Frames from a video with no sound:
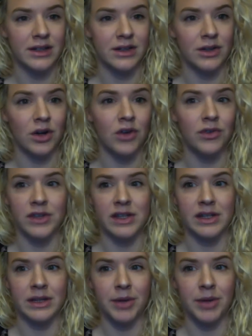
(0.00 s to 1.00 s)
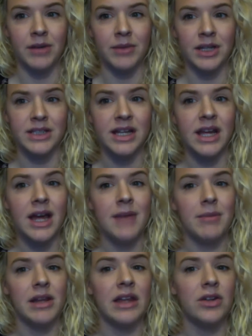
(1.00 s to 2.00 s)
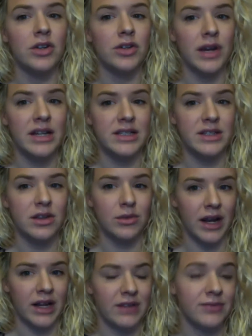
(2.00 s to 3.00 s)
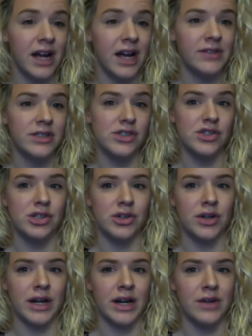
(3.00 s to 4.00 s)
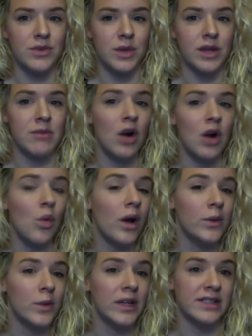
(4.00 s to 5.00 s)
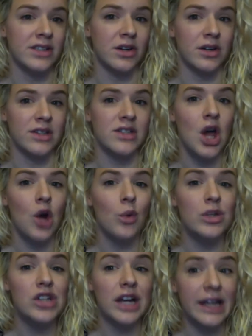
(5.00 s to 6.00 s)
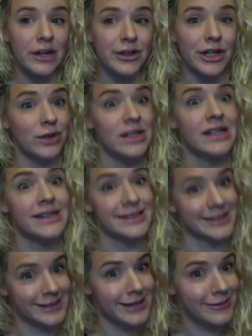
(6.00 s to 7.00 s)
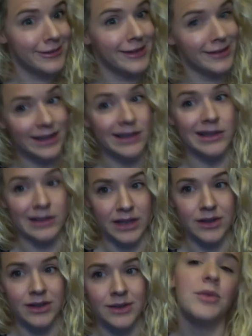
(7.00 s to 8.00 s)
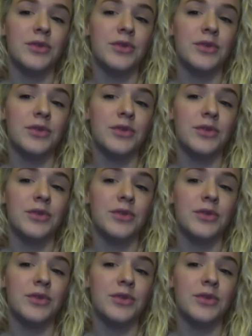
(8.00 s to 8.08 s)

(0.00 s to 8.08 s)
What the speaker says: over the apartment, my landlord raised the rent 500 crowns with about 1 week's notice, which I now know is definitely illegal.